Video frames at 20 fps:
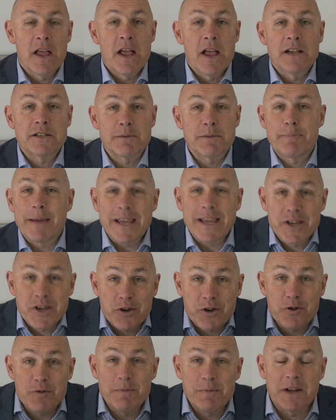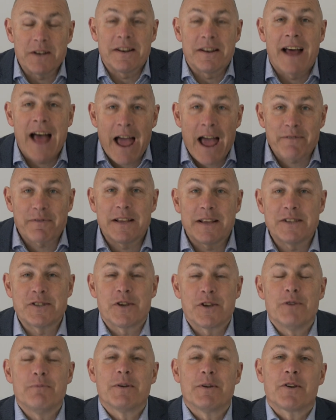So be human, have these
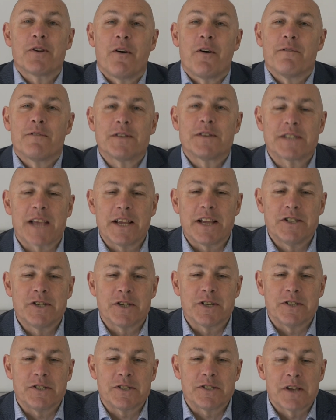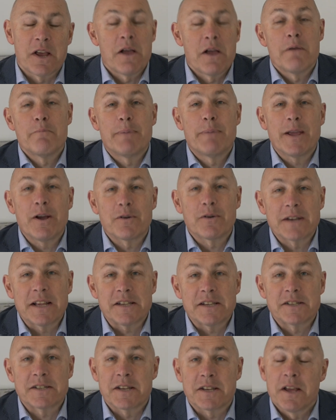human conversations, be
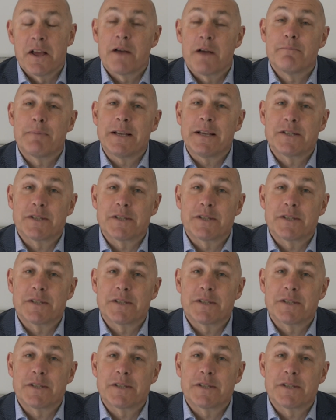honest and be